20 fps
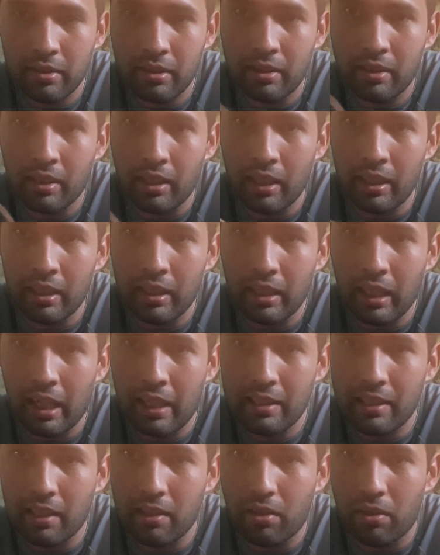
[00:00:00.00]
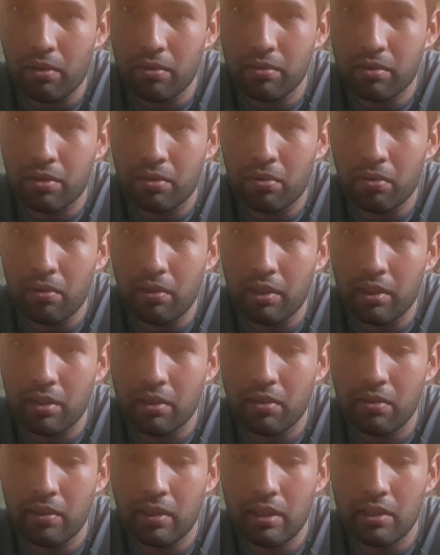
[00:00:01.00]
Kind of has that old school
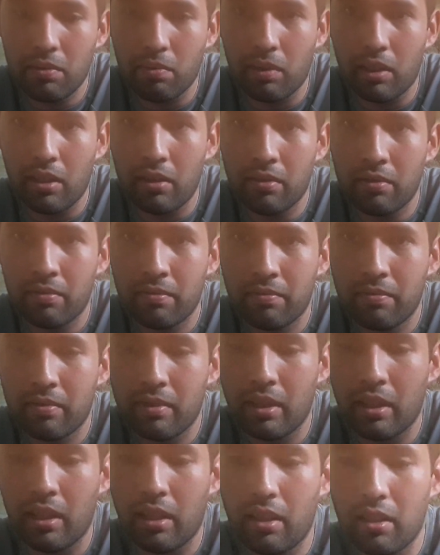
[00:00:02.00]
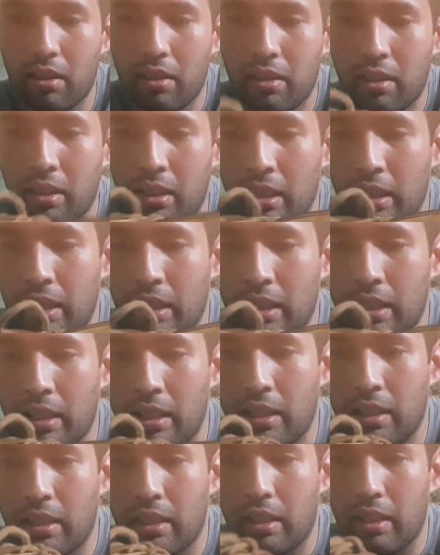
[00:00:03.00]
look to it as well.
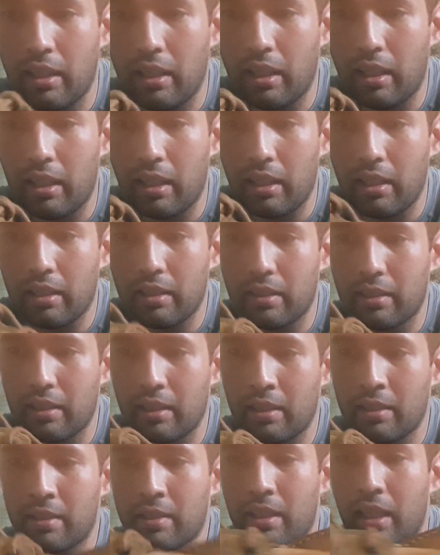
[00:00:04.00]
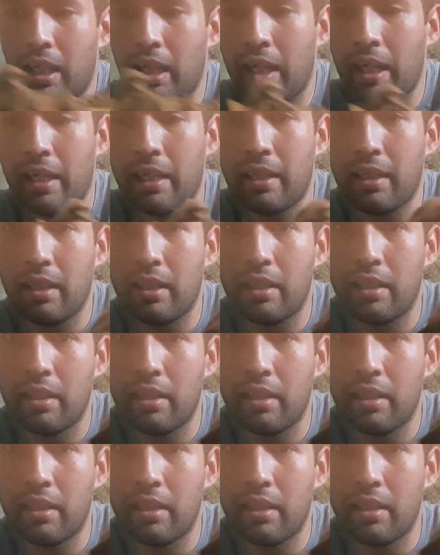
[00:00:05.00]
The inside